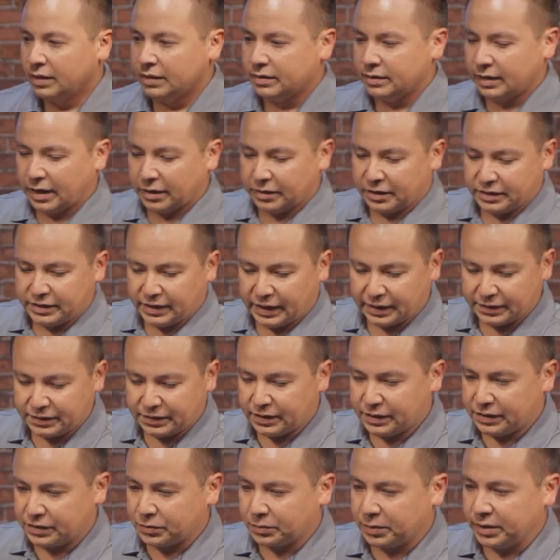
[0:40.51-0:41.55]
Now to test
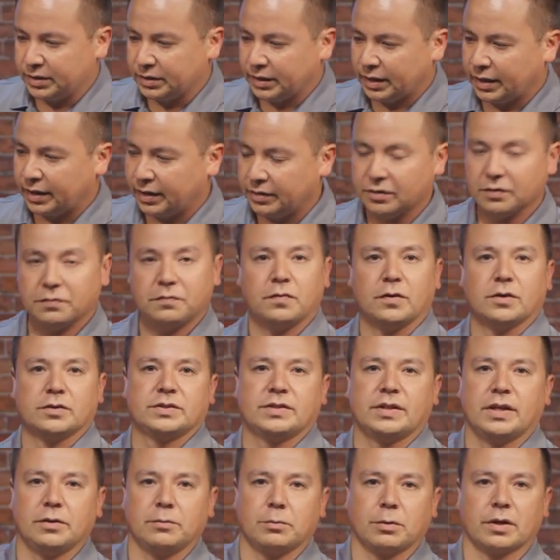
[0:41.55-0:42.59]
this relay, the first
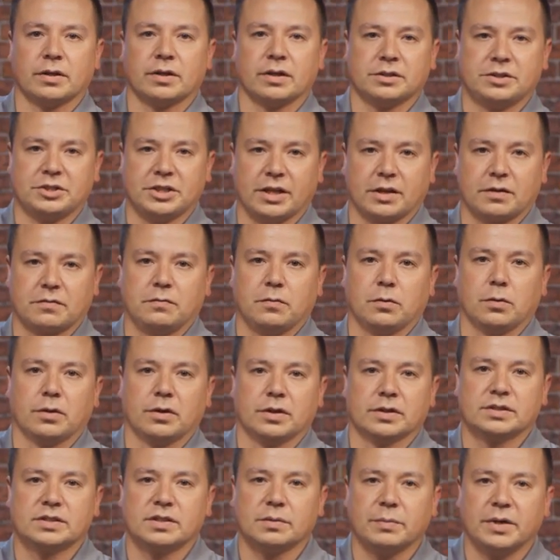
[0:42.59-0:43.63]
thing we're gonna check for
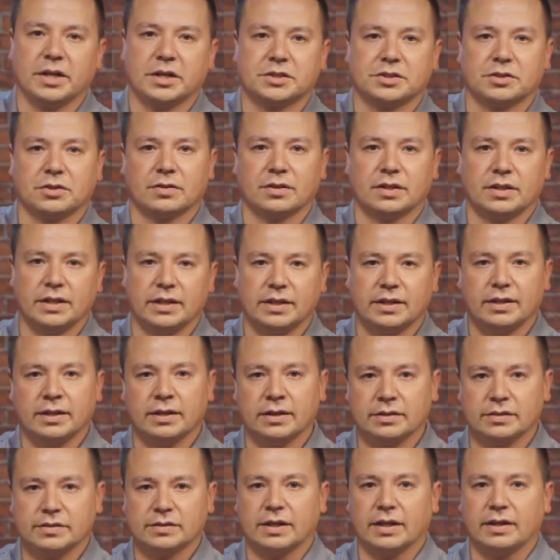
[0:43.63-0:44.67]
is to make sure that it
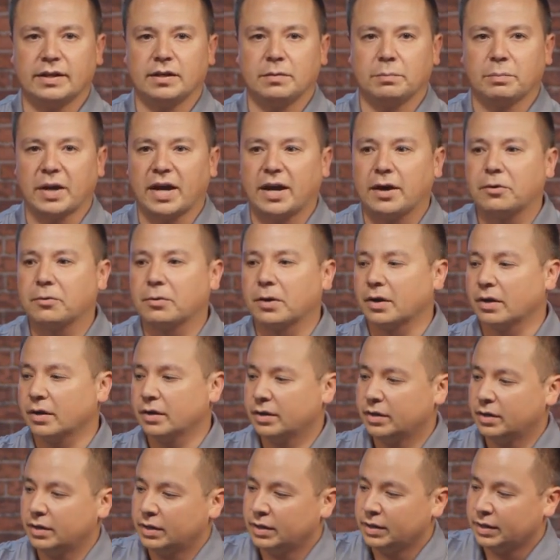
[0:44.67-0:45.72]
is getting power.
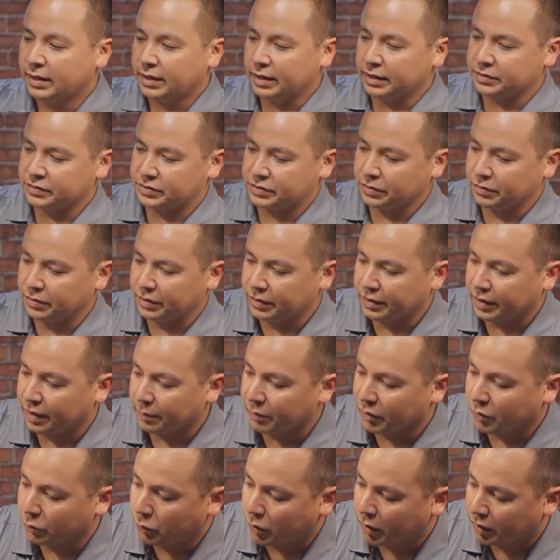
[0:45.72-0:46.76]
And so the
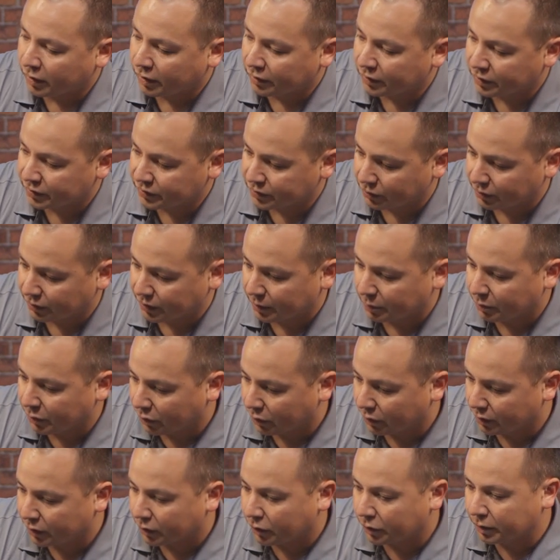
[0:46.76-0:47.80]
number one on the circuit
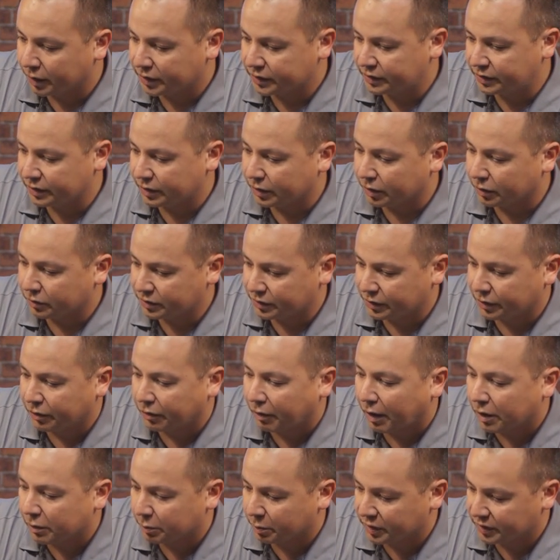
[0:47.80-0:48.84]
board always denotes the
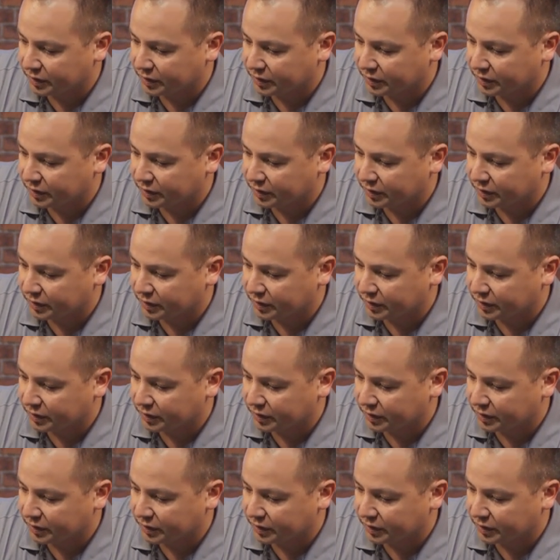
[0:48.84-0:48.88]
ground